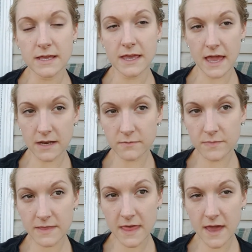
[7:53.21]
can
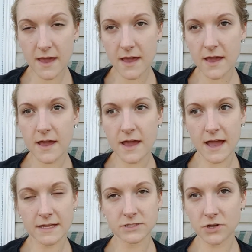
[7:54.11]
be that,
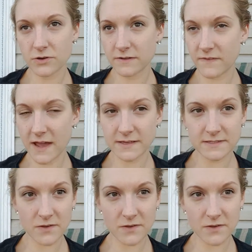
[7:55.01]
I don't advise